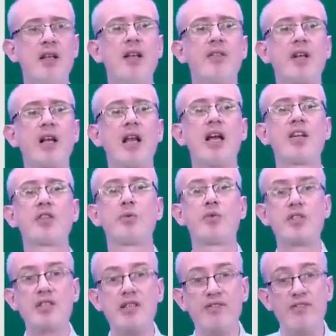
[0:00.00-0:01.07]
The class was
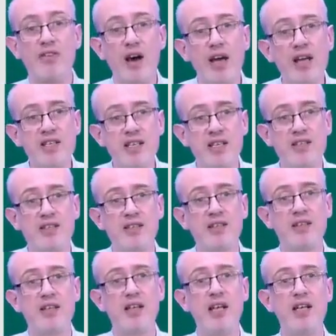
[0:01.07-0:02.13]
divided
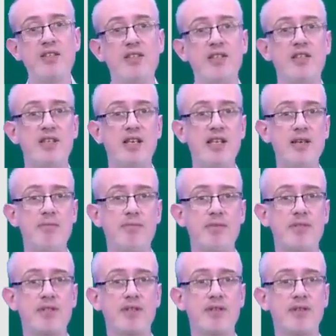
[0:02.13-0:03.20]
into
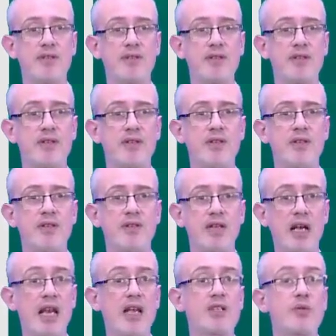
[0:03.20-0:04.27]
teams. The
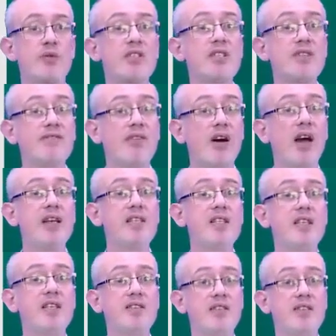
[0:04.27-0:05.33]
class was divided
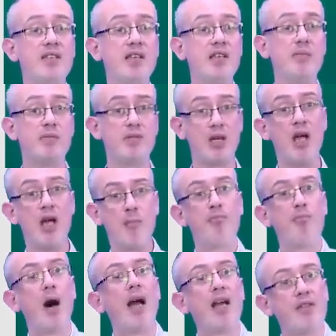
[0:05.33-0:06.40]
into teams
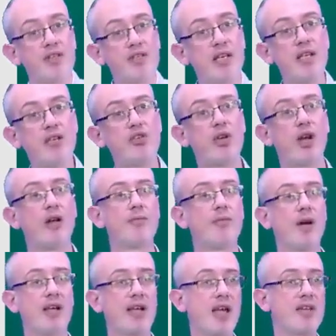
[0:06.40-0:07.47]
by the teacher,
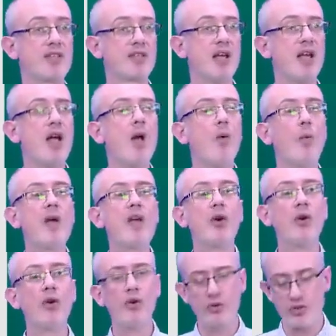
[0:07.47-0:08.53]
I guess. We
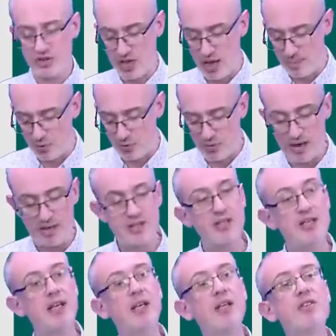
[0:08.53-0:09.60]
all separated
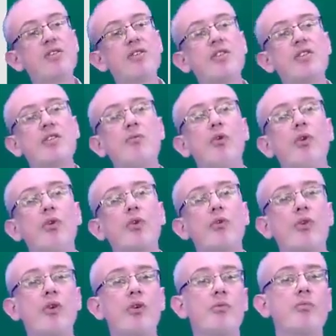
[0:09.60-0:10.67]
into small
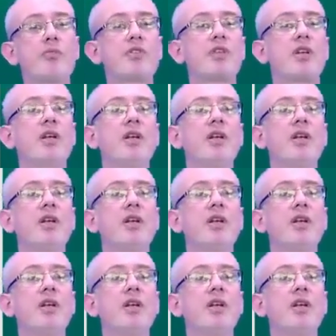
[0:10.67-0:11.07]
groups.